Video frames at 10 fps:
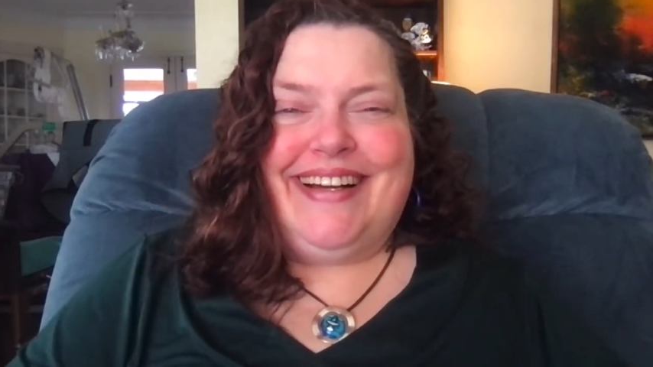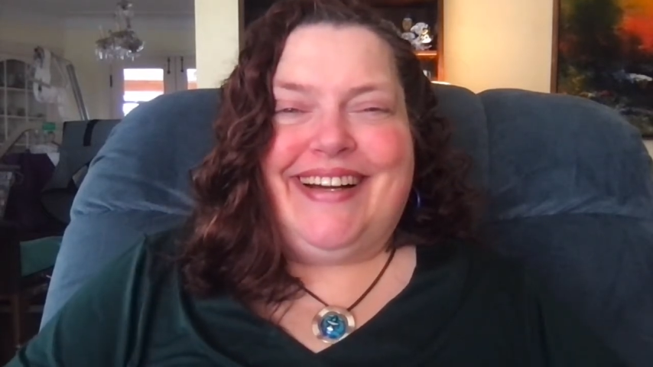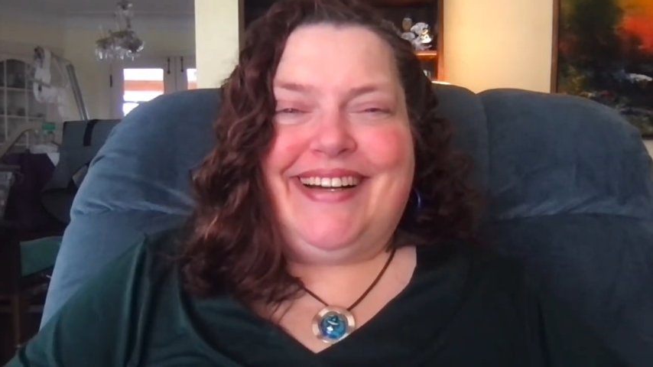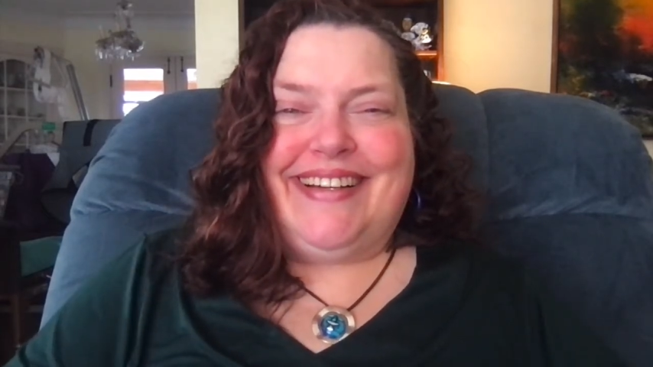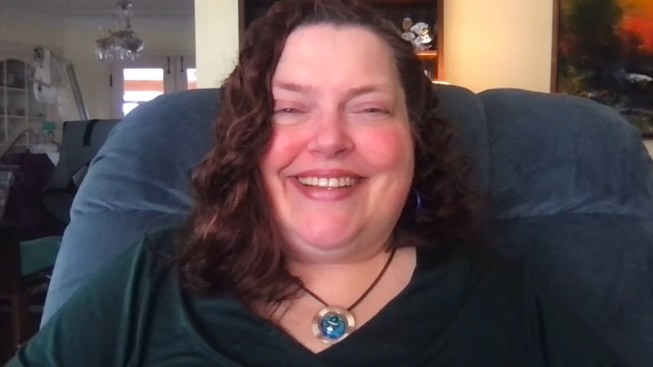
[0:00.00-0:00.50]

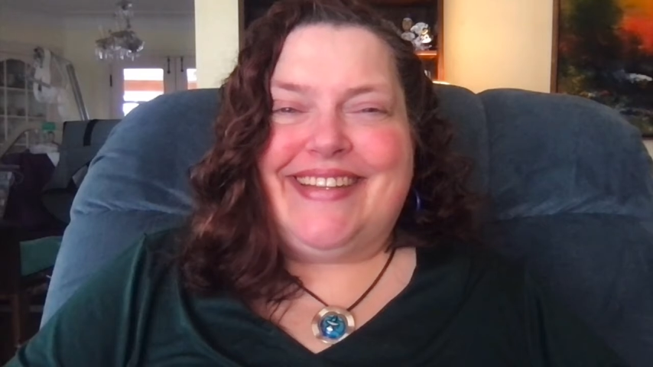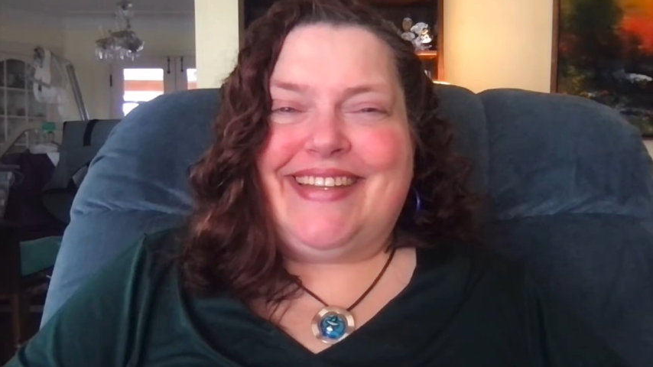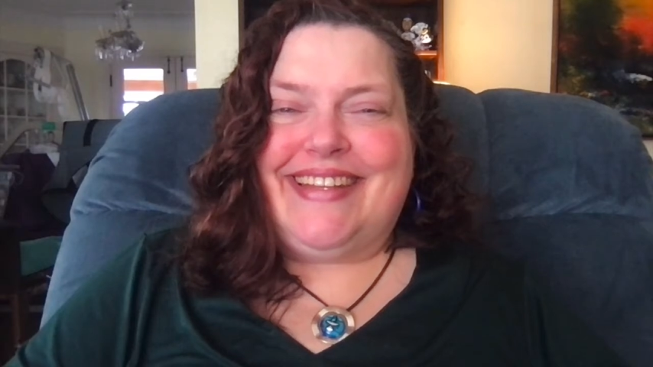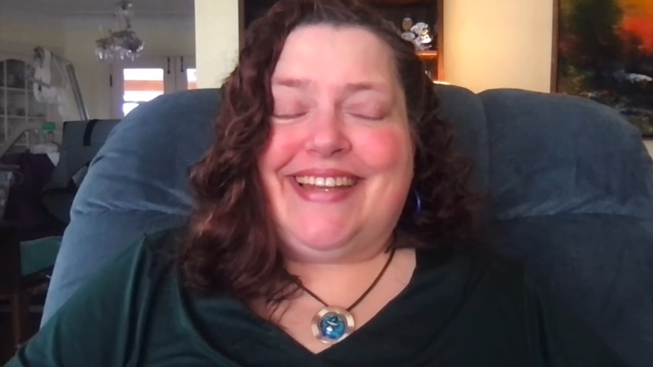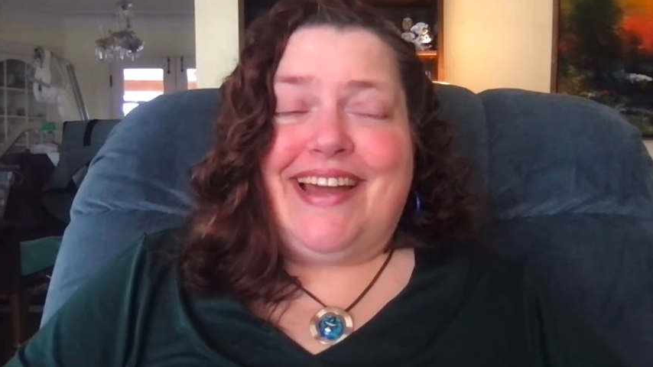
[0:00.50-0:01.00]

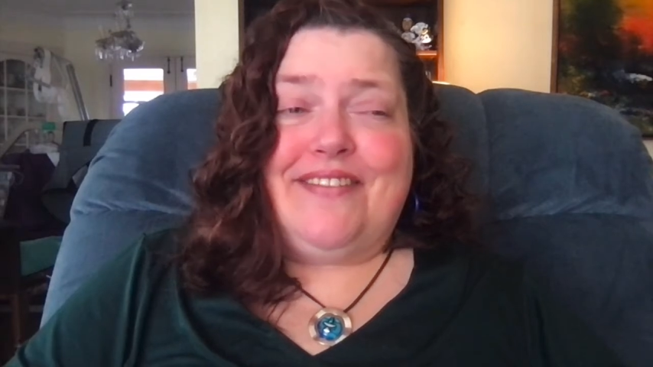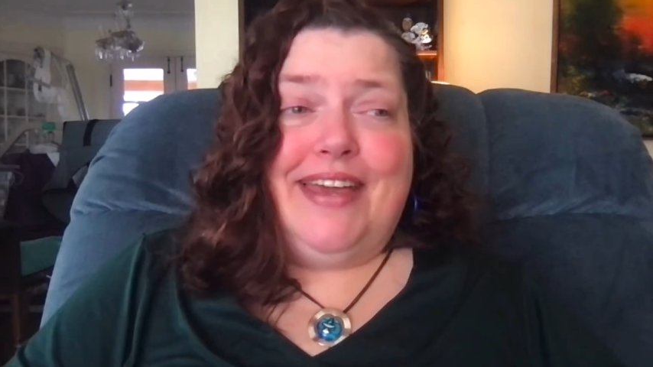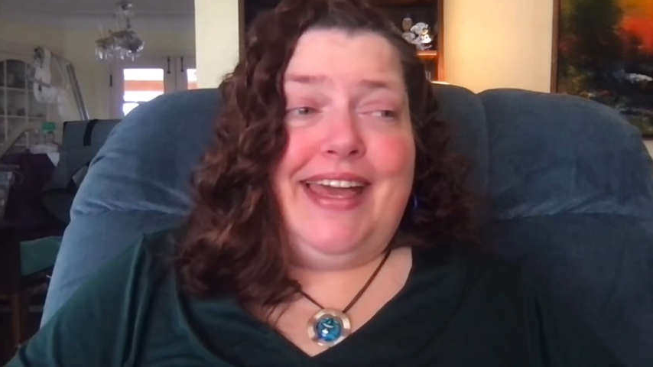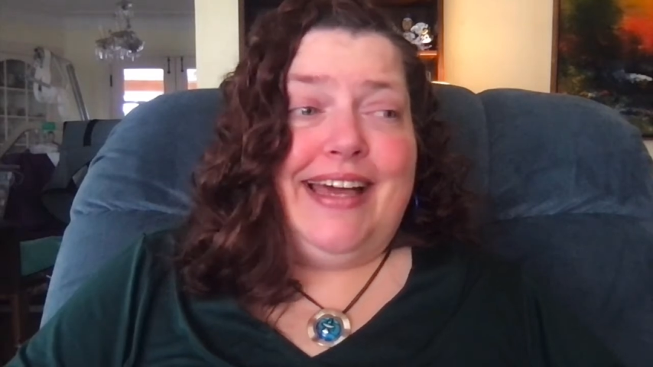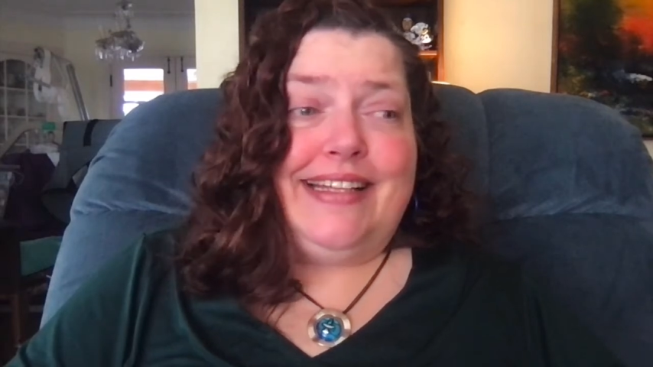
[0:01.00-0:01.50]
that I've
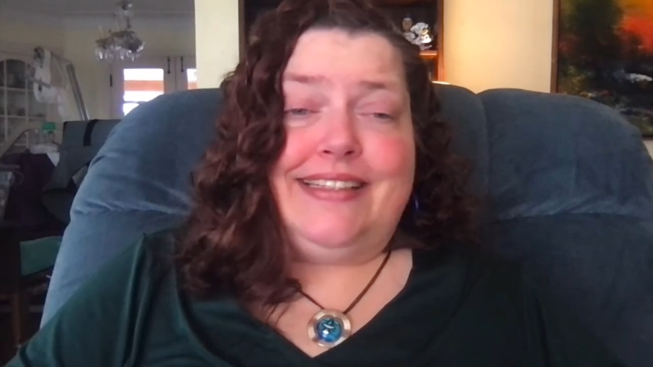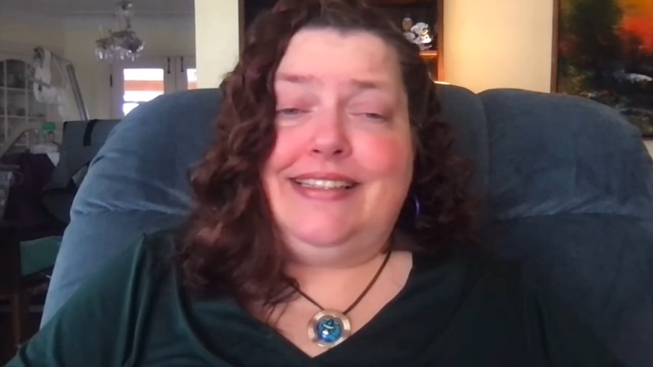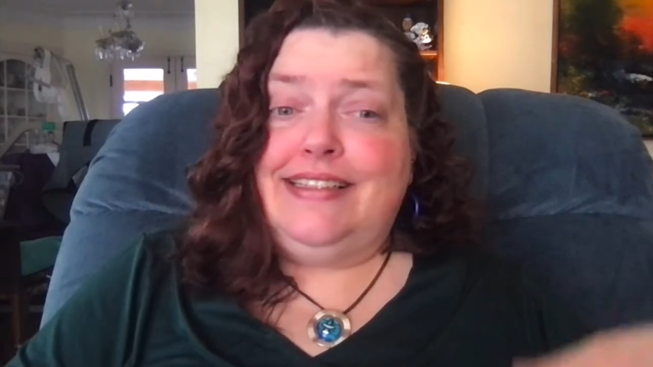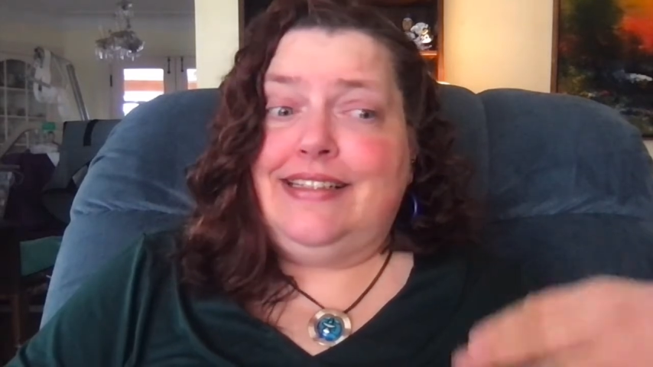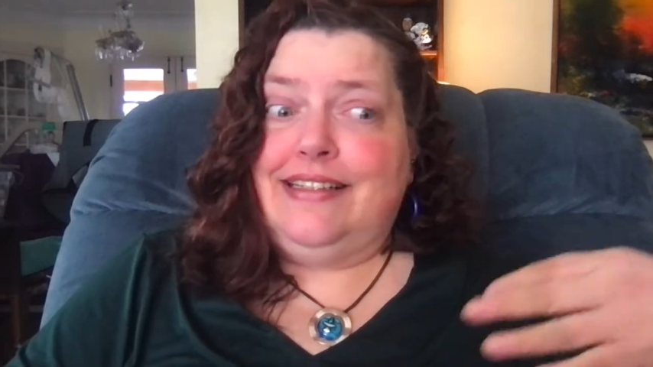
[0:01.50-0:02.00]
had
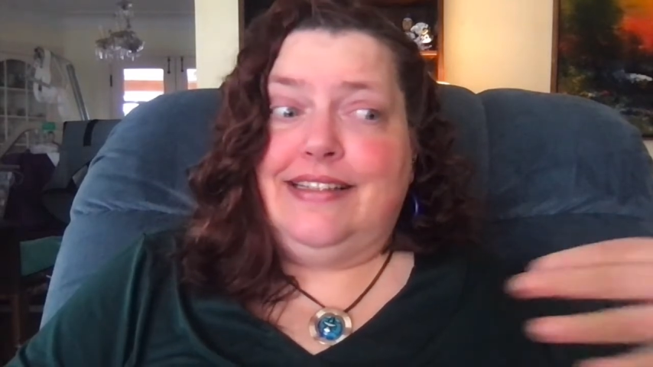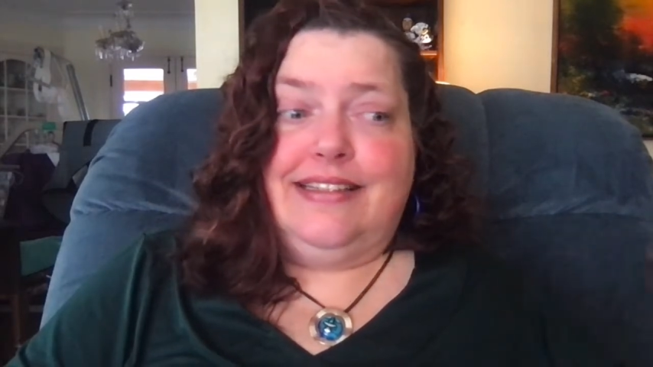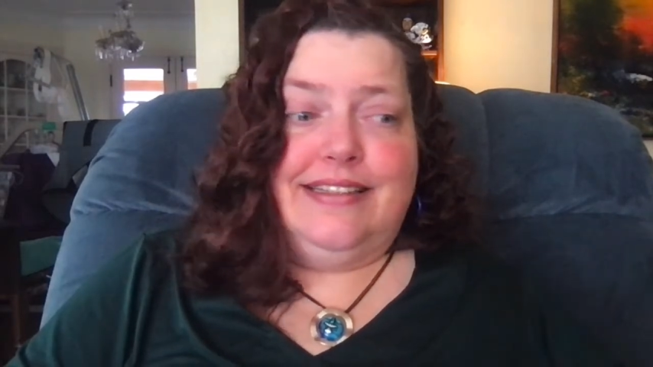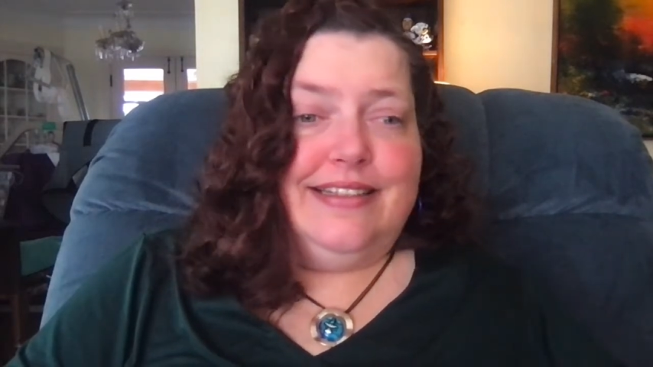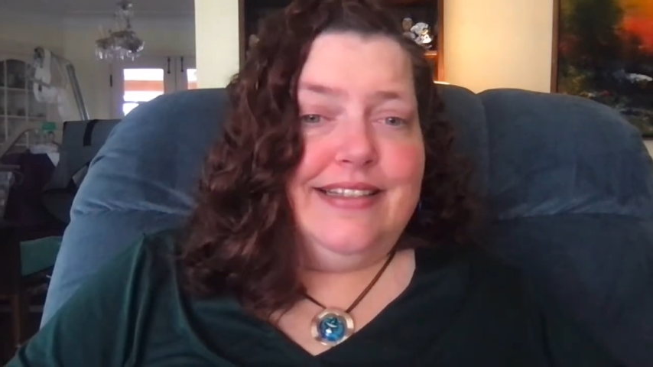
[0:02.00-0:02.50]

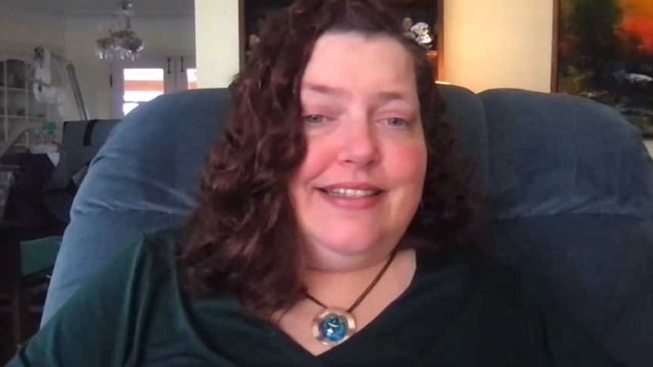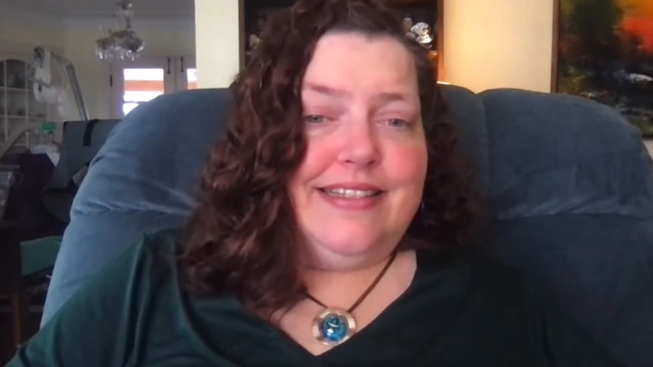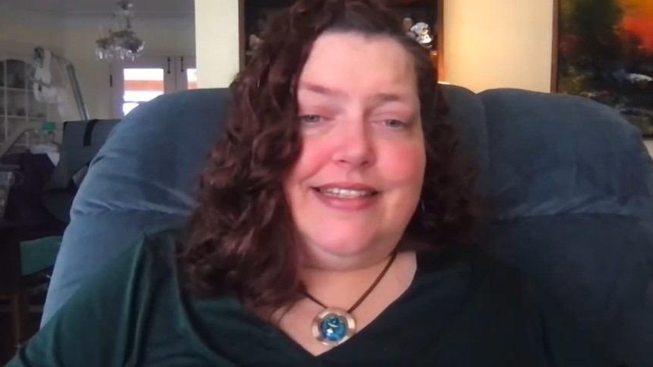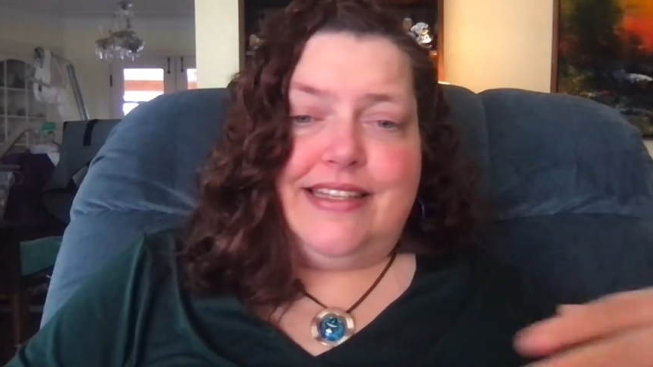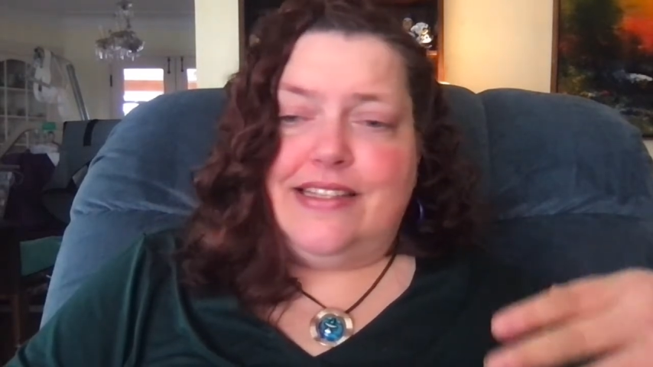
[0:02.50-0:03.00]

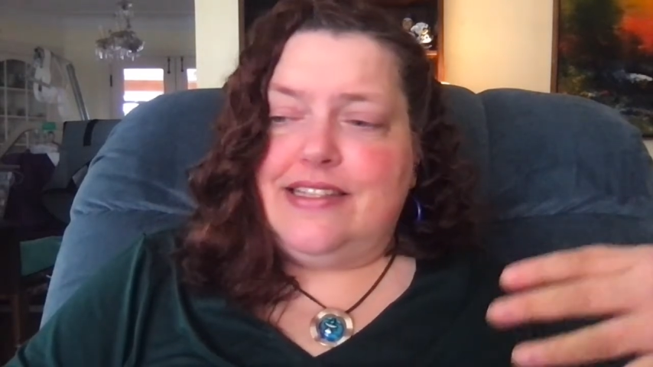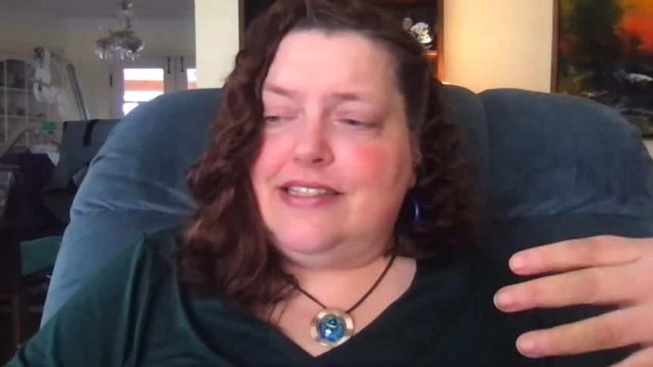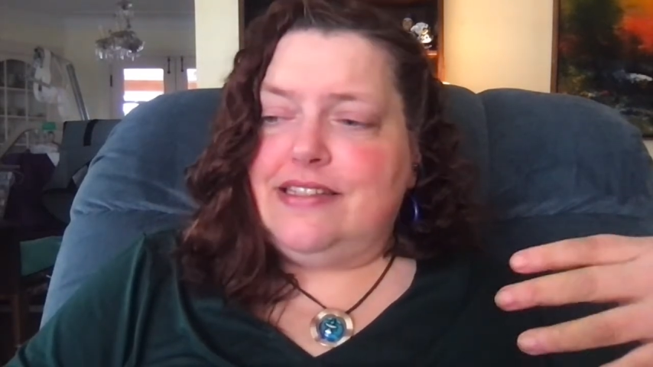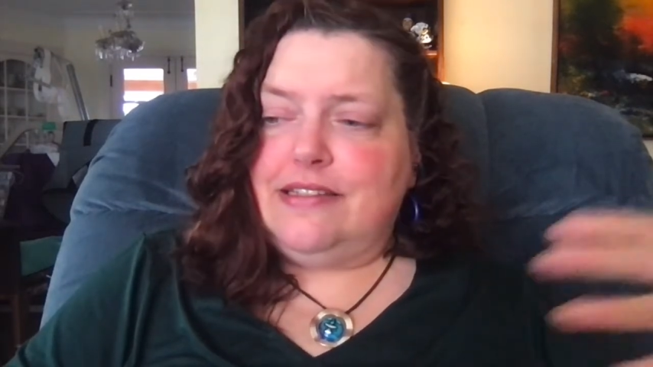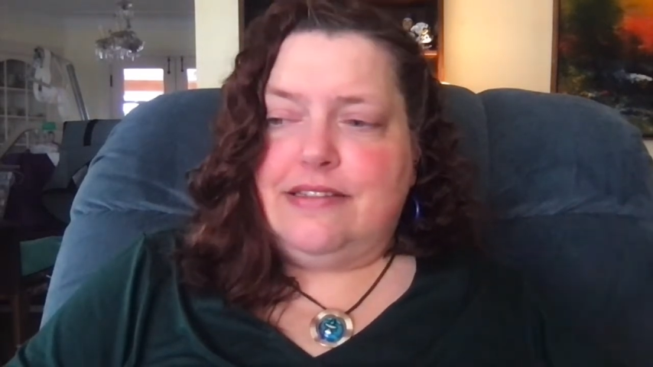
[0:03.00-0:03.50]

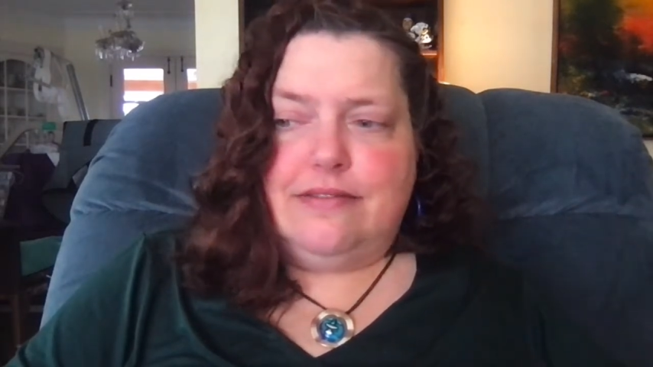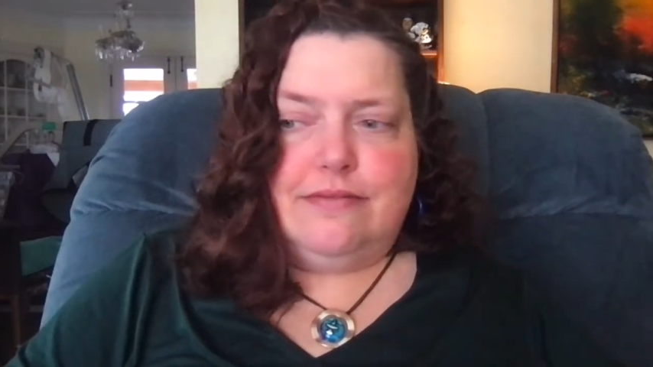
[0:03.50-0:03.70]
since